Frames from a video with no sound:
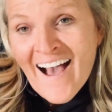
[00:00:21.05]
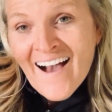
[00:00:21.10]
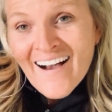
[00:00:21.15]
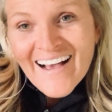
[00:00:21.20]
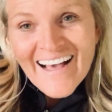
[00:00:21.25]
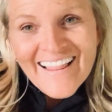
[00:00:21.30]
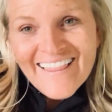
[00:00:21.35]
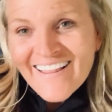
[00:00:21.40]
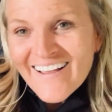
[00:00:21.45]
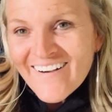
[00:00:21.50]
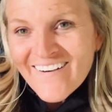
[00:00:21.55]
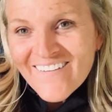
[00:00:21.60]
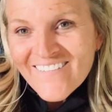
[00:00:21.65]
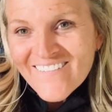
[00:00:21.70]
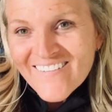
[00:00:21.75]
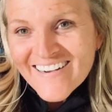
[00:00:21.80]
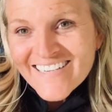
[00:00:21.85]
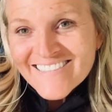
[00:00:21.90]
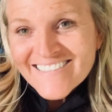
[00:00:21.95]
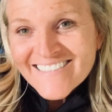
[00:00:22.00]
Hello.
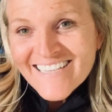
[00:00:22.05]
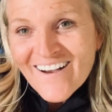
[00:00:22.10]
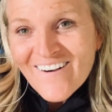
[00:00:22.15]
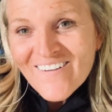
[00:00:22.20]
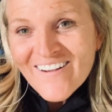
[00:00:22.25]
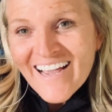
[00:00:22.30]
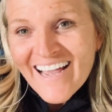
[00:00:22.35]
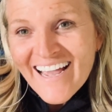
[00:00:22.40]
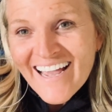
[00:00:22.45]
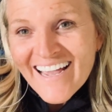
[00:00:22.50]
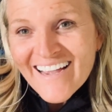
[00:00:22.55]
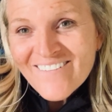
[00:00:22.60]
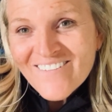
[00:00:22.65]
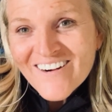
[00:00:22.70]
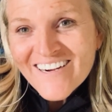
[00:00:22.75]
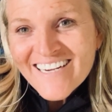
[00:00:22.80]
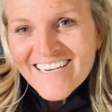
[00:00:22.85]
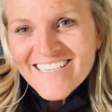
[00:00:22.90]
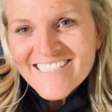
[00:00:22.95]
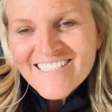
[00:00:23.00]
Okay,
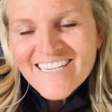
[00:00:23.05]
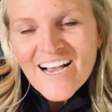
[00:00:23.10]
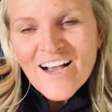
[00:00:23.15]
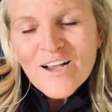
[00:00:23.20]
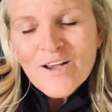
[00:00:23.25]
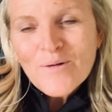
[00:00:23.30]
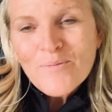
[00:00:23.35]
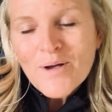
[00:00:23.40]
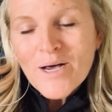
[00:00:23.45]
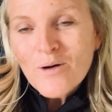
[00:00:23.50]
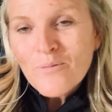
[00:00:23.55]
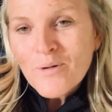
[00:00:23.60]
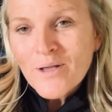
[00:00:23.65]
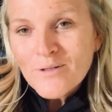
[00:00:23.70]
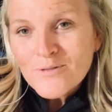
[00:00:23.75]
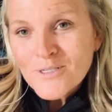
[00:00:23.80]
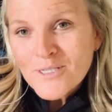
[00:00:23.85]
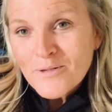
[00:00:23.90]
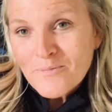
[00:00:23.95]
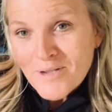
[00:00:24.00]
we're going to talk about
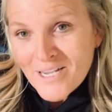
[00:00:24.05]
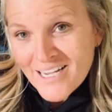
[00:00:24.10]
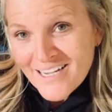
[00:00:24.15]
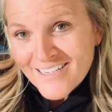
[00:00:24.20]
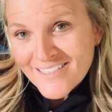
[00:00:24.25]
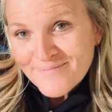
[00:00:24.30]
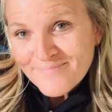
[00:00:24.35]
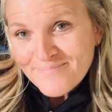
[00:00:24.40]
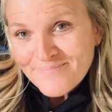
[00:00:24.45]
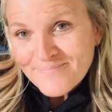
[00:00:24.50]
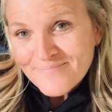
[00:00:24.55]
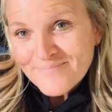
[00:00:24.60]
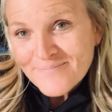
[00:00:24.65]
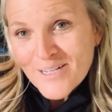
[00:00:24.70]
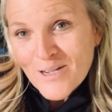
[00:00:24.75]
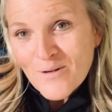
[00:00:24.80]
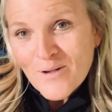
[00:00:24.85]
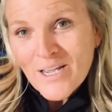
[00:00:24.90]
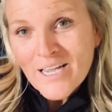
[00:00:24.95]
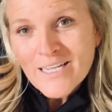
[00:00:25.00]
bouncing back.
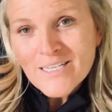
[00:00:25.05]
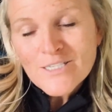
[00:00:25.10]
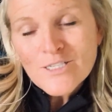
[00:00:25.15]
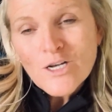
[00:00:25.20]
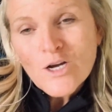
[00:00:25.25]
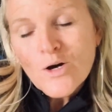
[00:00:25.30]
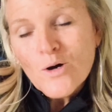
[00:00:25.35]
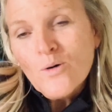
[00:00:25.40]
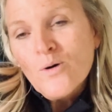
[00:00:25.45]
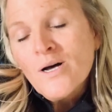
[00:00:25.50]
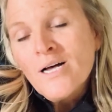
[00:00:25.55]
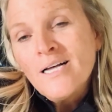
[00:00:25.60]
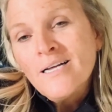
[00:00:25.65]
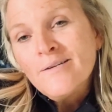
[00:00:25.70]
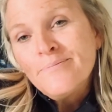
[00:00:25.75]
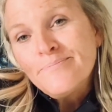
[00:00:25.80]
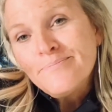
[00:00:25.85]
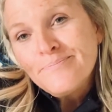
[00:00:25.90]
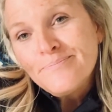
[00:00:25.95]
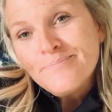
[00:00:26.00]
Okay, so
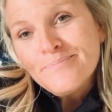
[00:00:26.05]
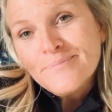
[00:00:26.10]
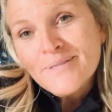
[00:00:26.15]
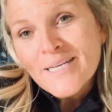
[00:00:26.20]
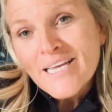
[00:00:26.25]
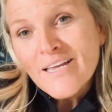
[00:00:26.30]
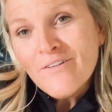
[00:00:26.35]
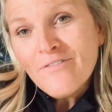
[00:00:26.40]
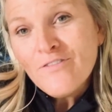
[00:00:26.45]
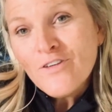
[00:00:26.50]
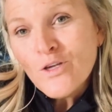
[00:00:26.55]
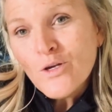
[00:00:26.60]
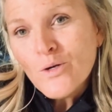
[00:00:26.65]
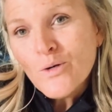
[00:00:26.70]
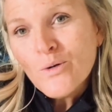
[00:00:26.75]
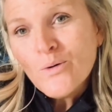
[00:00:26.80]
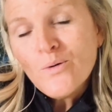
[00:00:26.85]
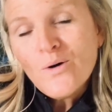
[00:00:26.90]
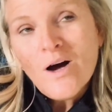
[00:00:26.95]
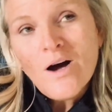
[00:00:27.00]
if
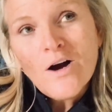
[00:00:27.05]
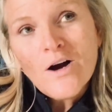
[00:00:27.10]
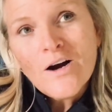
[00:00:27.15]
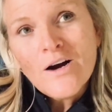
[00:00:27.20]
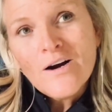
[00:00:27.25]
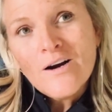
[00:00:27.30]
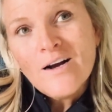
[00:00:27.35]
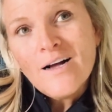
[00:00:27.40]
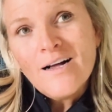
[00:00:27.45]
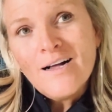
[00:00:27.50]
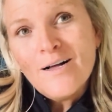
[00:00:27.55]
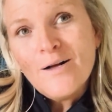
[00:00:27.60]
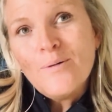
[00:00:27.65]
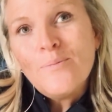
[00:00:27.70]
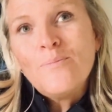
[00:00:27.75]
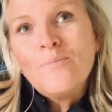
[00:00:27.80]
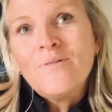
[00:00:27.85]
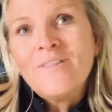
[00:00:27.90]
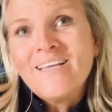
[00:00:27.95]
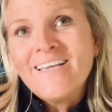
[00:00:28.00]
you are
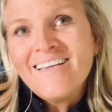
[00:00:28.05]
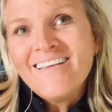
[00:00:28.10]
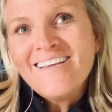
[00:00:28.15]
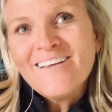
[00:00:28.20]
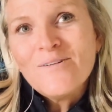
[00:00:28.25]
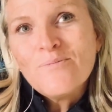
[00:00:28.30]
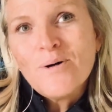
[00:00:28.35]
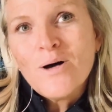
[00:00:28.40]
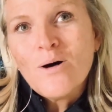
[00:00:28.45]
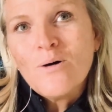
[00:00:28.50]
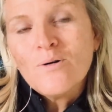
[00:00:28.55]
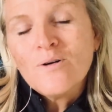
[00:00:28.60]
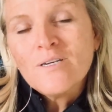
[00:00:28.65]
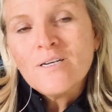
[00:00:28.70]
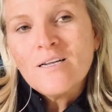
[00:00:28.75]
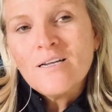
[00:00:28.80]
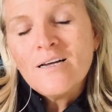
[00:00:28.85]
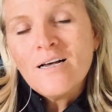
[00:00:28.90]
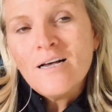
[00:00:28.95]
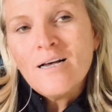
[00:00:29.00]
um, thinking about
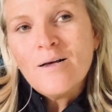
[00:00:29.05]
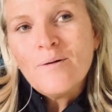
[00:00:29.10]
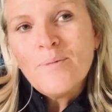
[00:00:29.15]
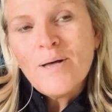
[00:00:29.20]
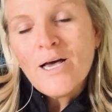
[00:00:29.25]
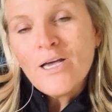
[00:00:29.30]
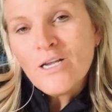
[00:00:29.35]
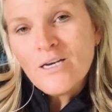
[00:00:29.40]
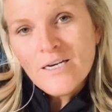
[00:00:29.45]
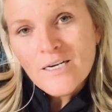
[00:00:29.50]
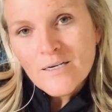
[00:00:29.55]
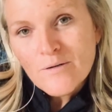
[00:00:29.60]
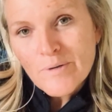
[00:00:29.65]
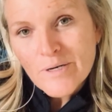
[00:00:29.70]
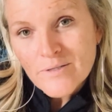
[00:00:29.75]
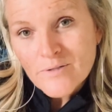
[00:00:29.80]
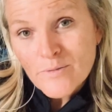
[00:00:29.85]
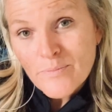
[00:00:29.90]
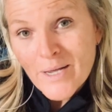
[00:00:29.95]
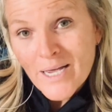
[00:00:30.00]
um, how you need to
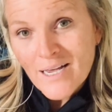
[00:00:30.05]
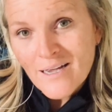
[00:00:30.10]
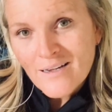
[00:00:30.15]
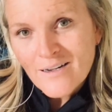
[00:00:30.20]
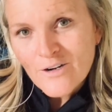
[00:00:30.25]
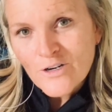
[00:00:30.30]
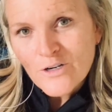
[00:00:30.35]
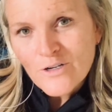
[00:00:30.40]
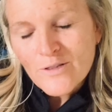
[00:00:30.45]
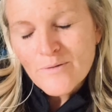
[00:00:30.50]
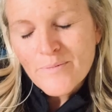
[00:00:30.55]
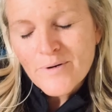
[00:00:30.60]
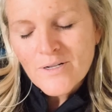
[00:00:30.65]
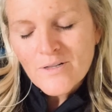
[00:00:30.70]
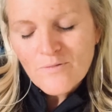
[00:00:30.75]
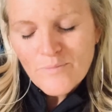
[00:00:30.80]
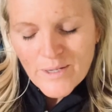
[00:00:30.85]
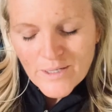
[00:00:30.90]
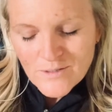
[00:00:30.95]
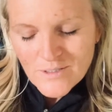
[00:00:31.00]
bounce back or in the
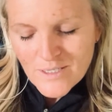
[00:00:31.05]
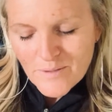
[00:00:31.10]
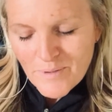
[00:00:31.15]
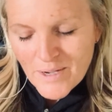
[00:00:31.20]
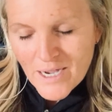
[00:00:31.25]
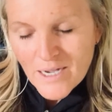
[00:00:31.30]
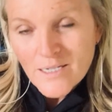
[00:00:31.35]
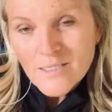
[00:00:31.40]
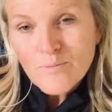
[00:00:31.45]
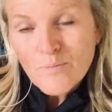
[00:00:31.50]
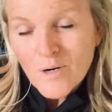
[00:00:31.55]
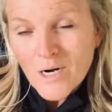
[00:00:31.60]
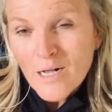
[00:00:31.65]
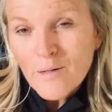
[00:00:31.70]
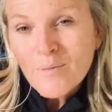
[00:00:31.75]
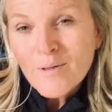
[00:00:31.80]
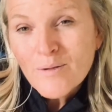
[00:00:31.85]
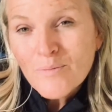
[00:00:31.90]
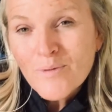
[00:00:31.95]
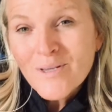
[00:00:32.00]
middle of bouncing back, it's
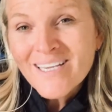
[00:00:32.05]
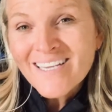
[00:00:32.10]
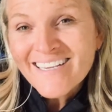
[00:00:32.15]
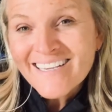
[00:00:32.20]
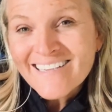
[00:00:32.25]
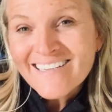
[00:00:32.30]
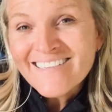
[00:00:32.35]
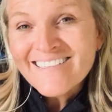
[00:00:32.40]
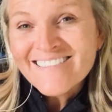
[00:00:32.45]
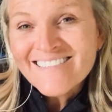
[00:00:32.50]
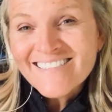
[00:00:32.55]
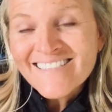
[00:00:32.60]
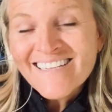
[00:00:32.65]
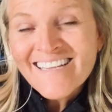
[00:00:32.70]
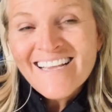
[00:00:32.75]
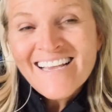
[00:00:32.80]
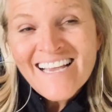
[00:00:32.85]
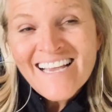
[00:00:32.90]
probably because